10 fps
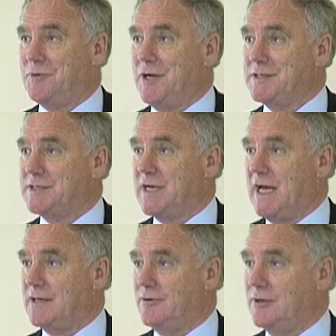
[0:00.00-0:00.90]
brings
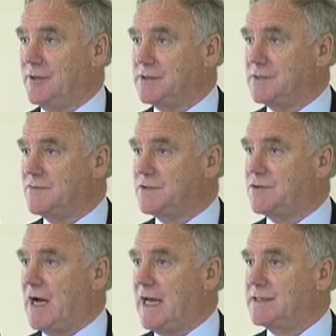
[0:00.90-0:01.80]
together lots of
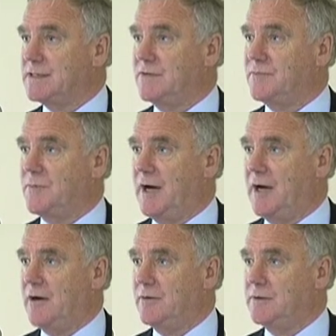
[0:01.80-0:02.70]
strands of
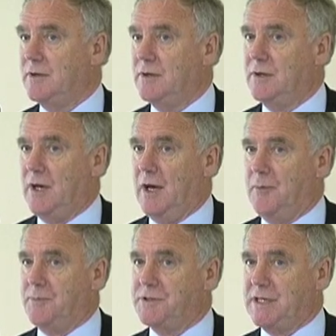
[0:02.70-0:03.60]
my own
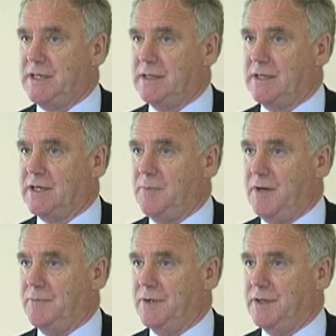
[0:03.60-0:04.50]
particular
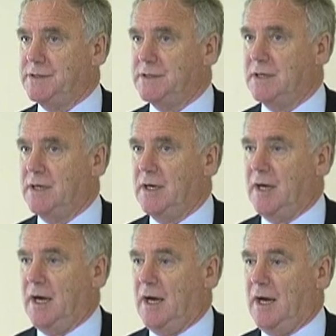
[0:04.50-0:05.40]
commitment,
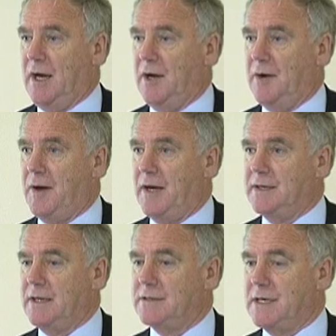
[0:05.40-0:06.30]

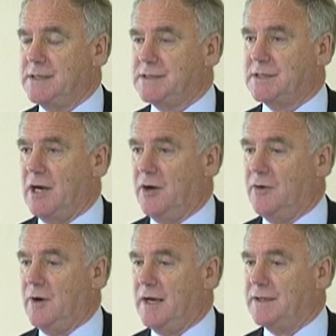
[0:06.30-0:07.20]
and it does
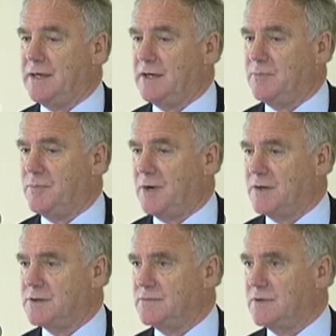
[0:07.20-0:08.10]
so, I think,
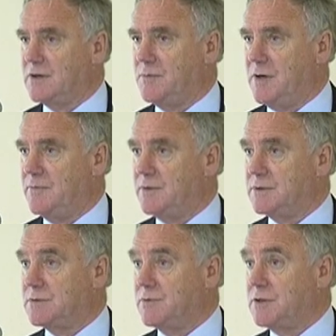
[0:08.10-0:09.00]
because of the
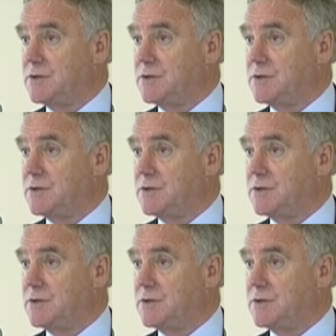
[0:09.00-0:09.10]
commitments